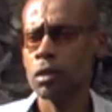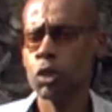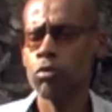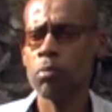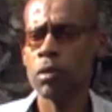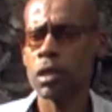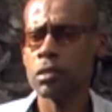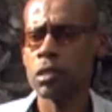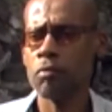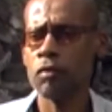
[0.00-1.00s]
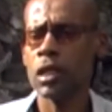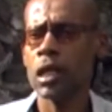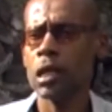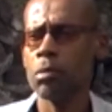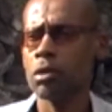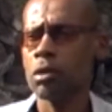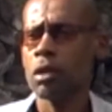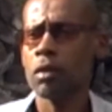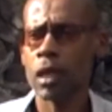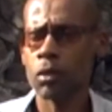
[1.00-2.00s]
to replace them for the labor
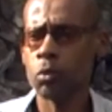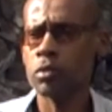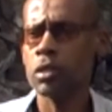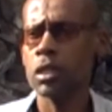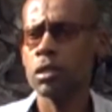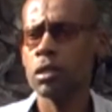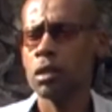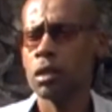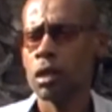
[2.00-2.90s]
that was needed,